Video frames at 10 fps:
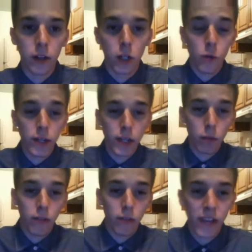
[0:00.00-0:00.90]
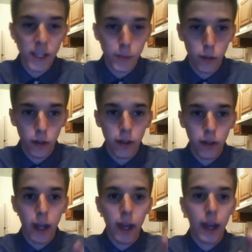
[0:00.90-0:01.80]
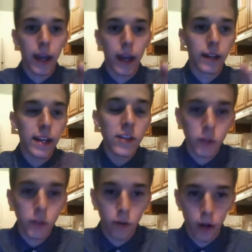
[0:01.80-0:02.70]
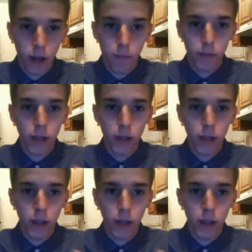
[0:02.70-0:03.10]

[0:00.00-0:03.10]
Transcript: Look what we did with Facebook and Instagram.